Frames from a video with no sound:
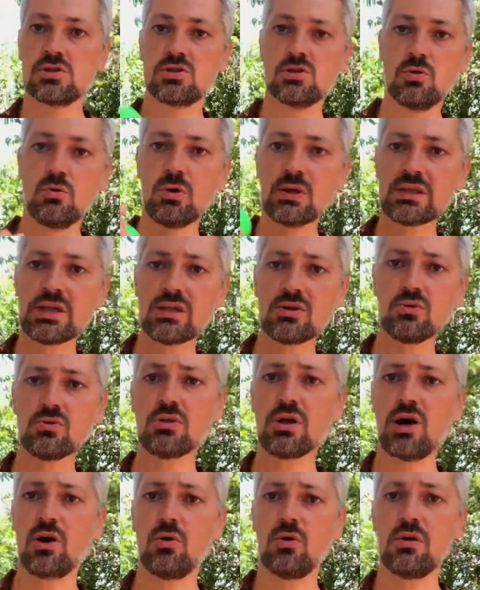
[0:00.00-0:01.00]
So what I do
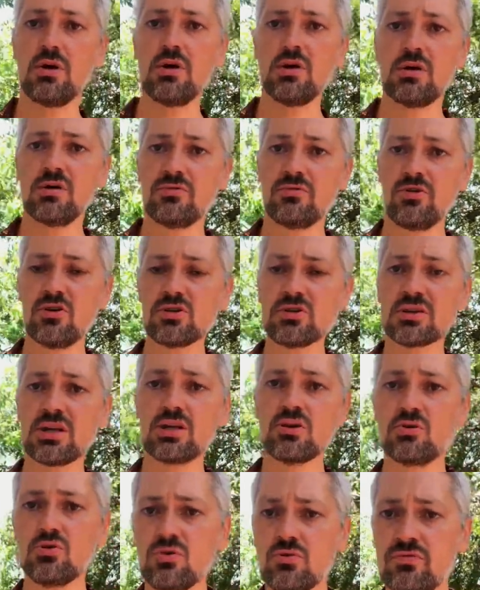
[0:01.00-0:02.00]
now? First
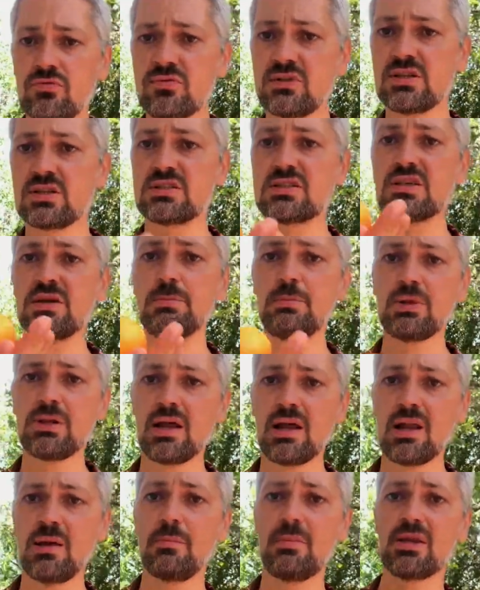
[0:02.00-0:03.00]
I do this simple
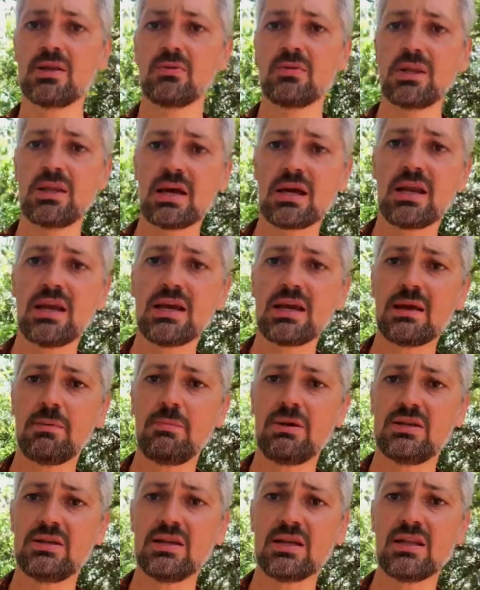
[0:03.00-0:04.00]
element when I click
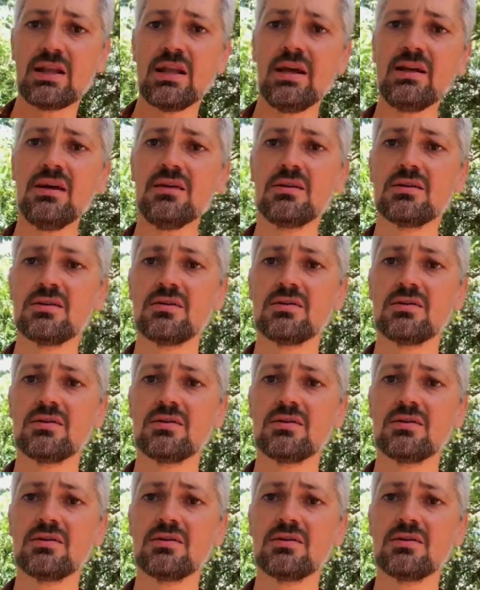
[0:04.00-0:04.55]
immediately.